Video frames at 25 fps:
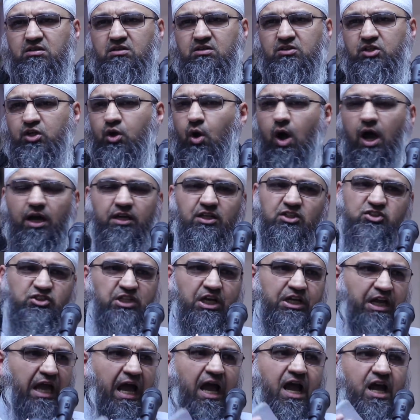They don't
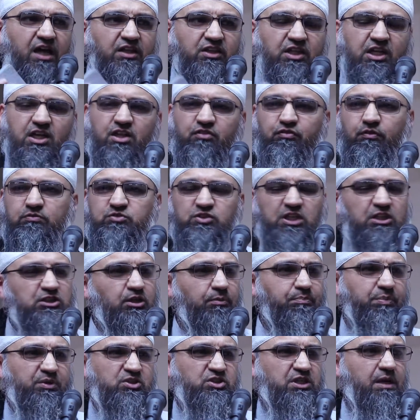understand a hadith from such a
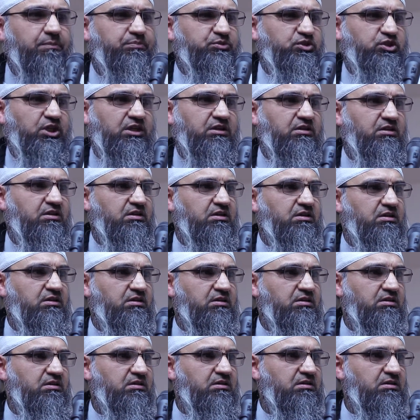perception.
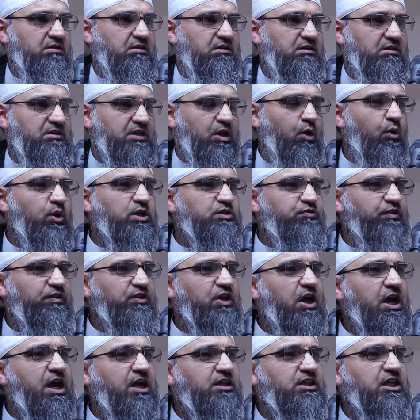They always think
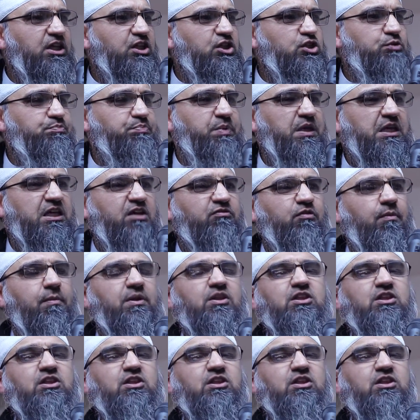the hadith is speaking from a